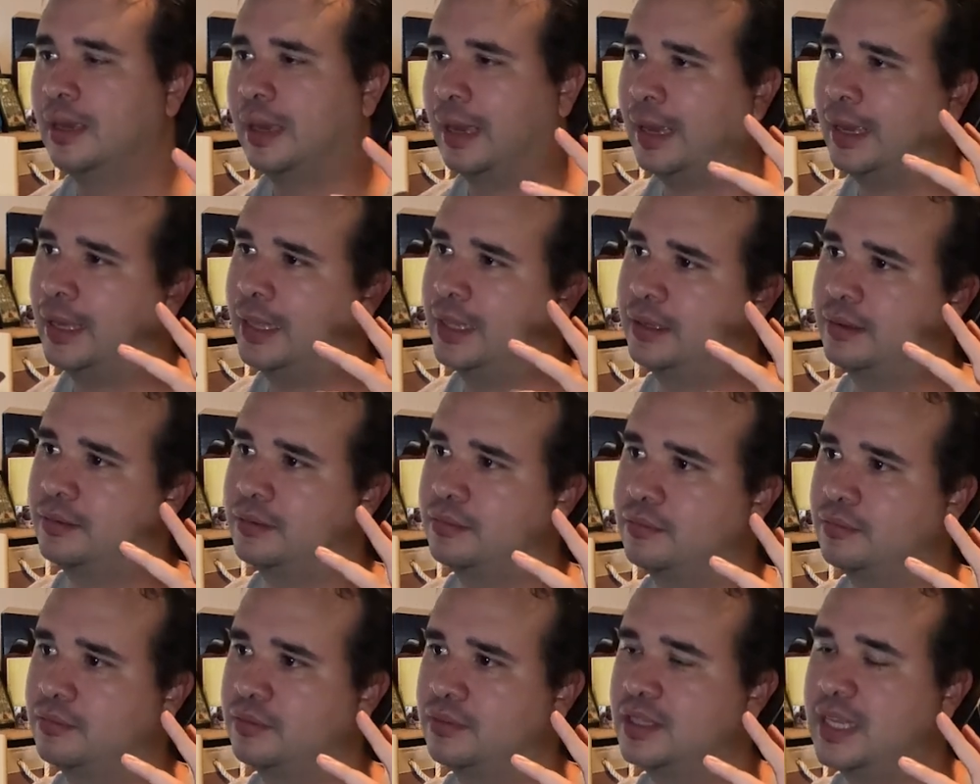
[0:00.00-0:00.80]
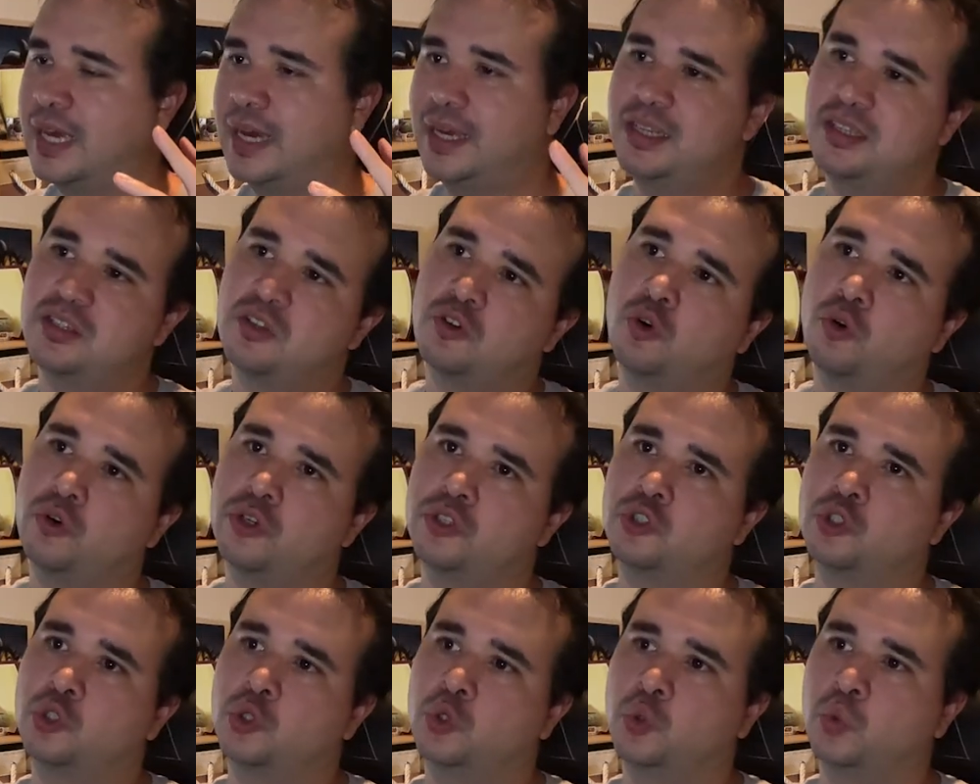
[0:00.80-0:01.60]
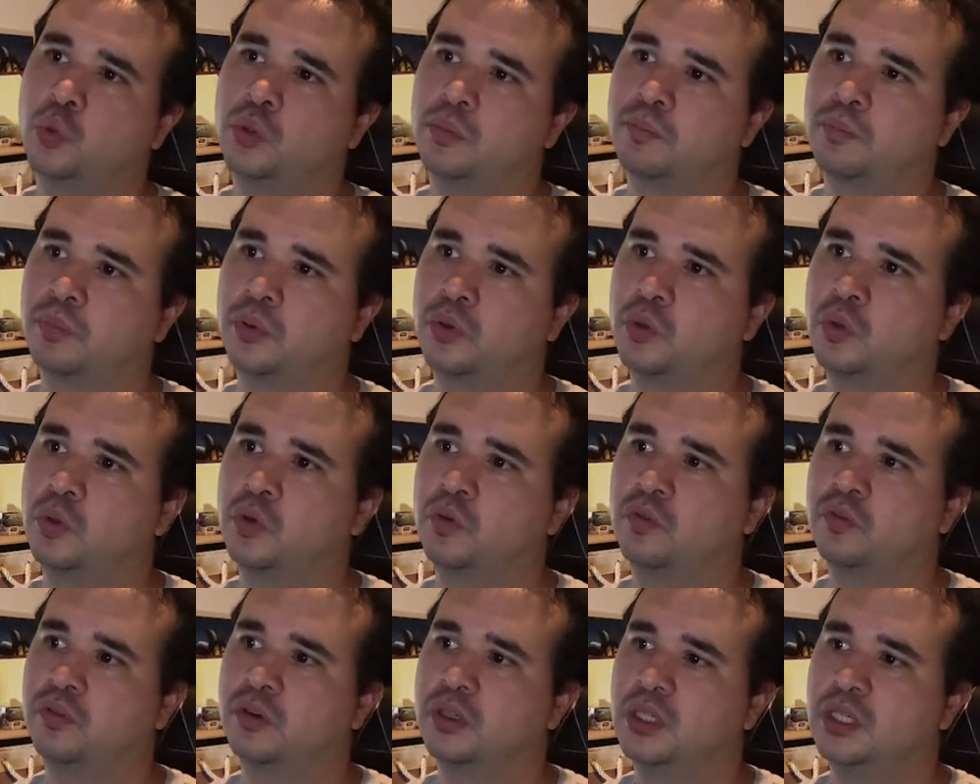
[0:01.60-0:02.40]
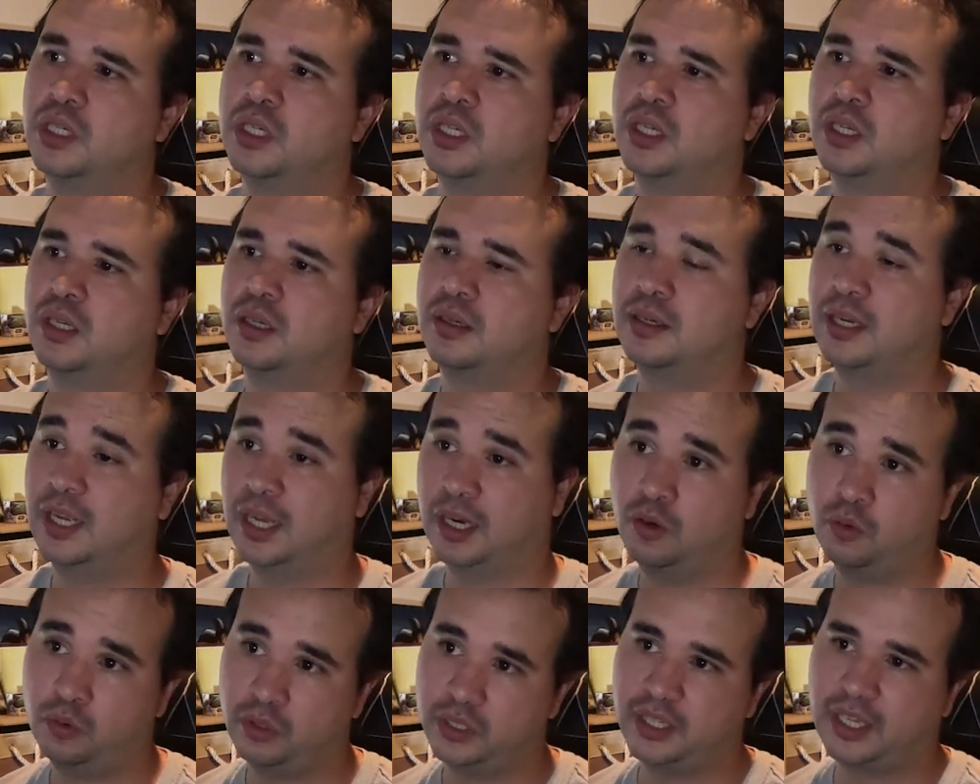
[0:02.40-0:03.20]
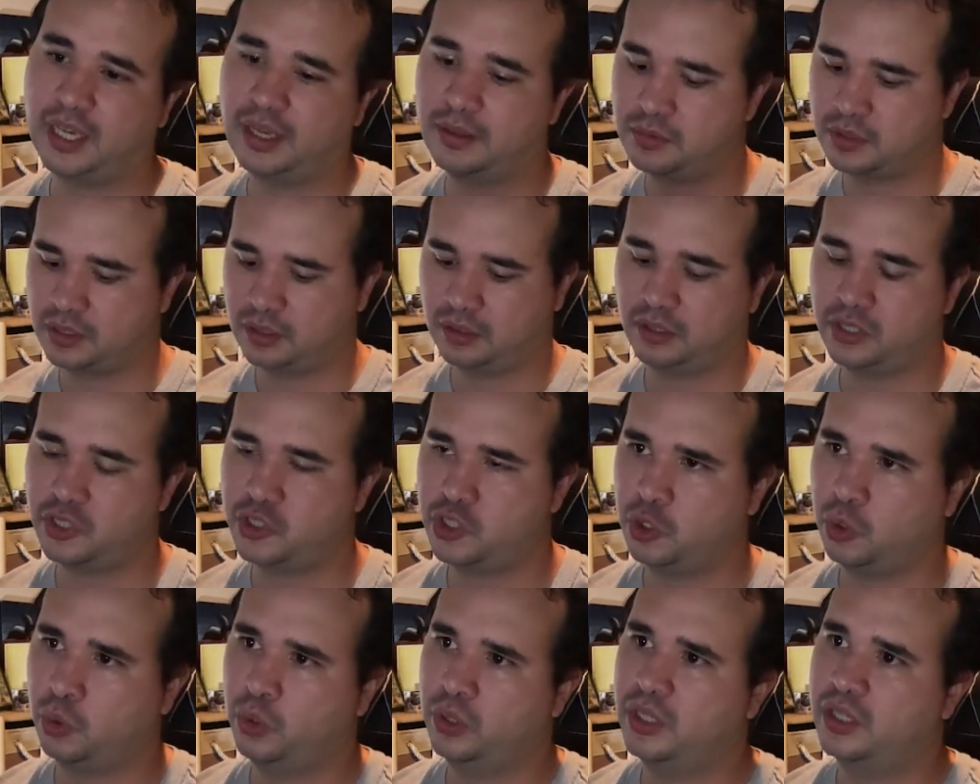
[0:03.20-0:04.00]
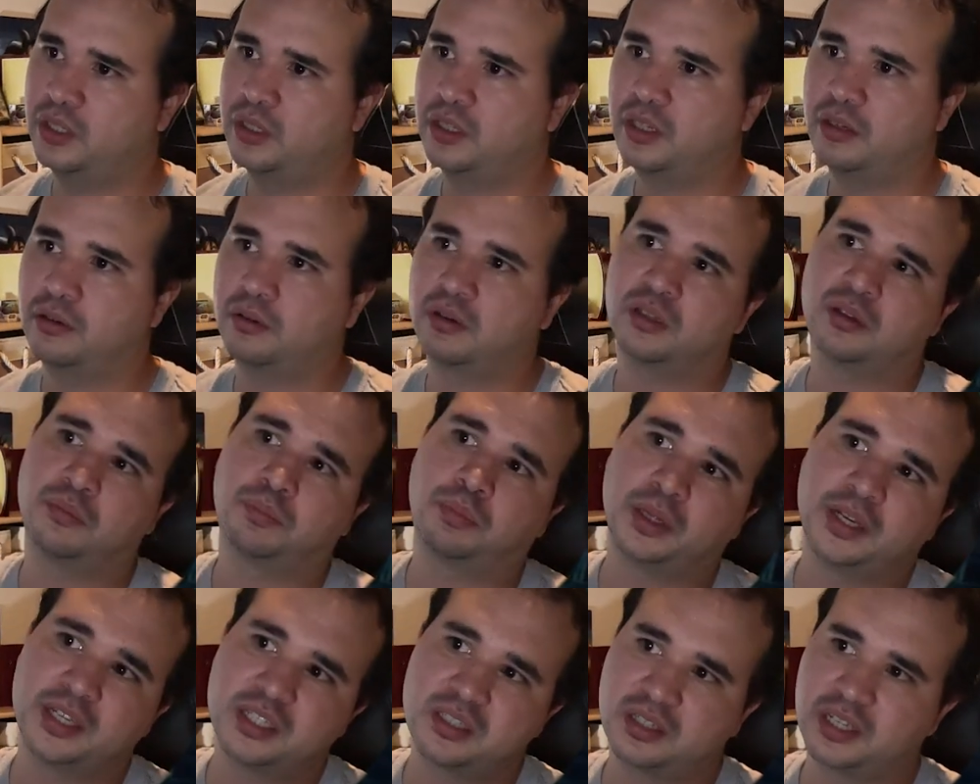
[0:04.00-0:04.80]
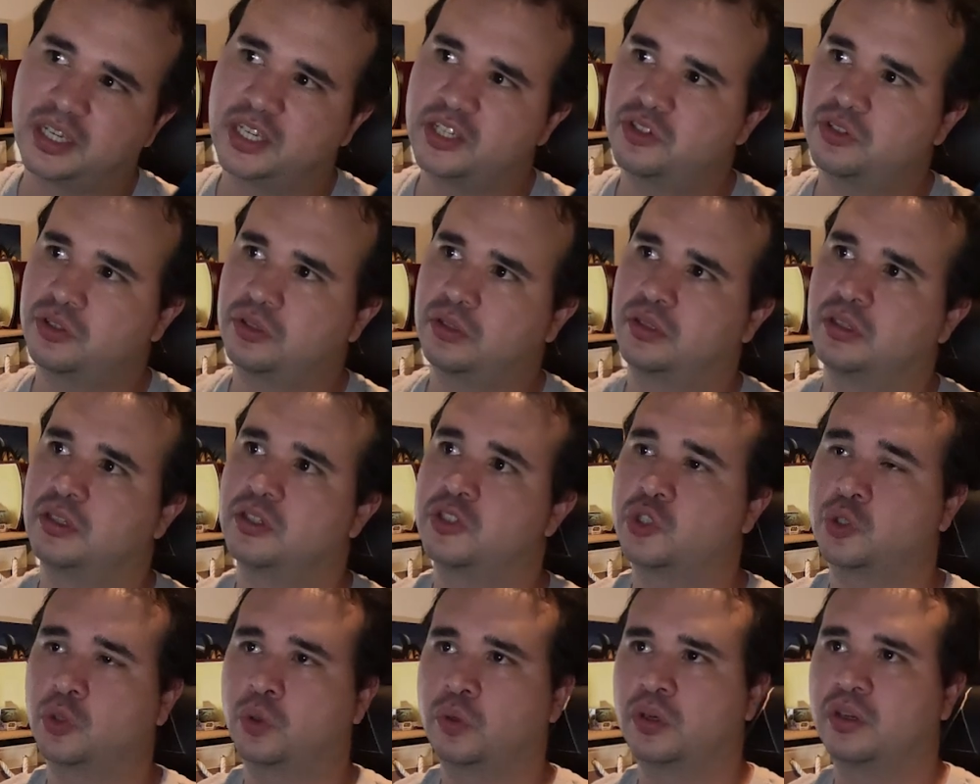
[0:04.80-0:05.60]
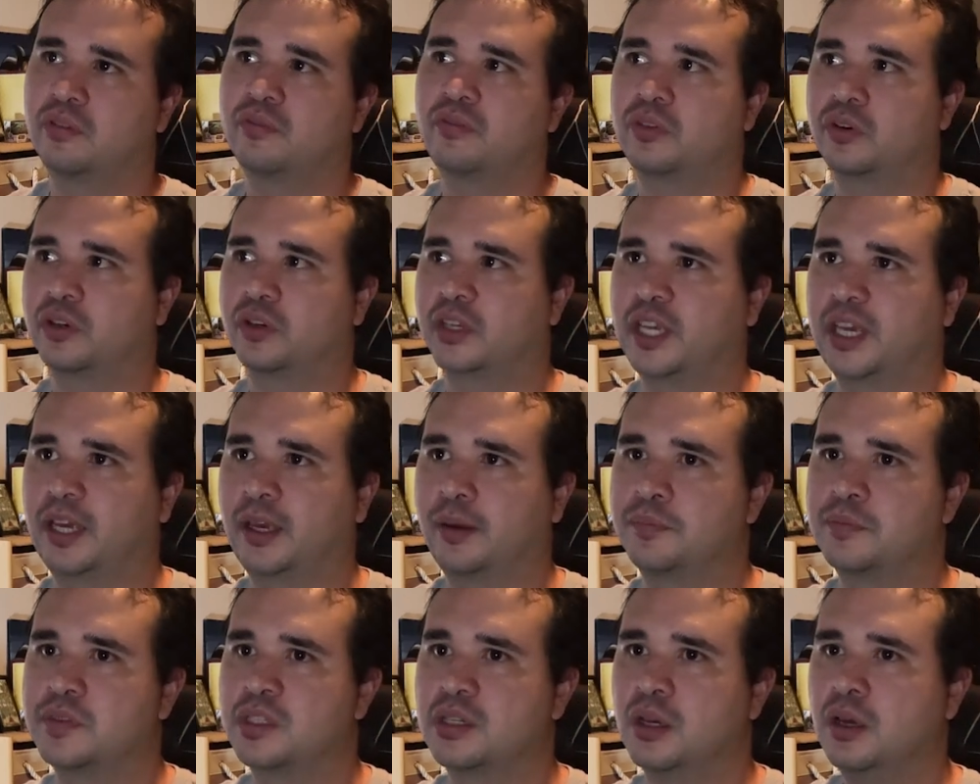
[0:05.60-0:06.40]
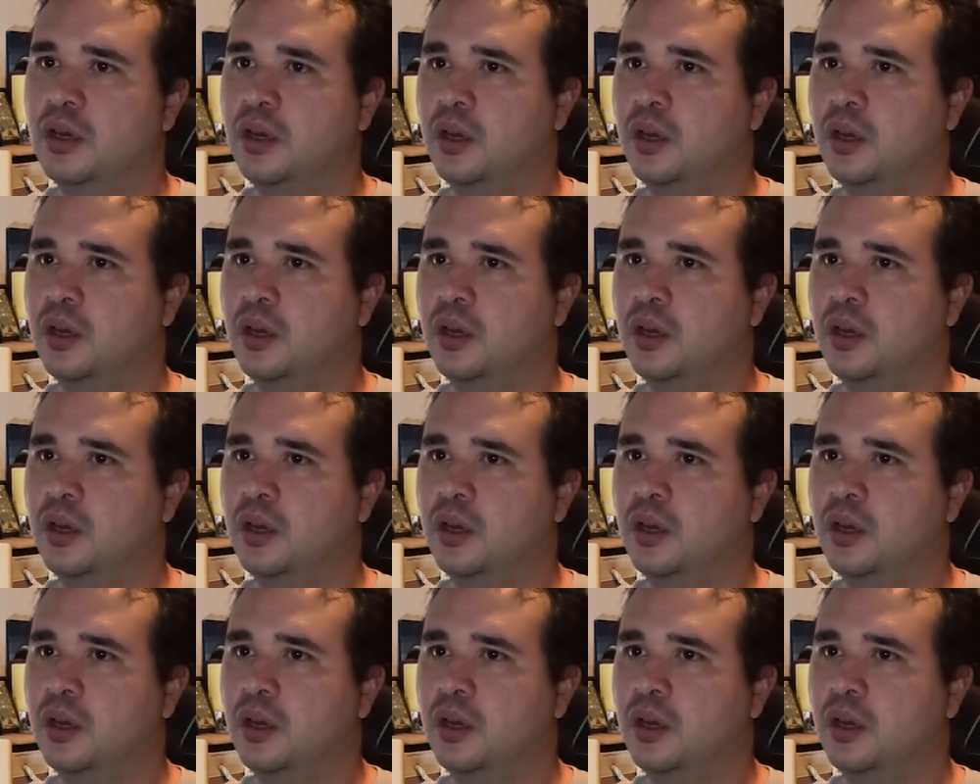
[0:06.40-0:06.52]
and that is going to improve not only games, and they're showing it here on the PlayStation, they're showing it for games,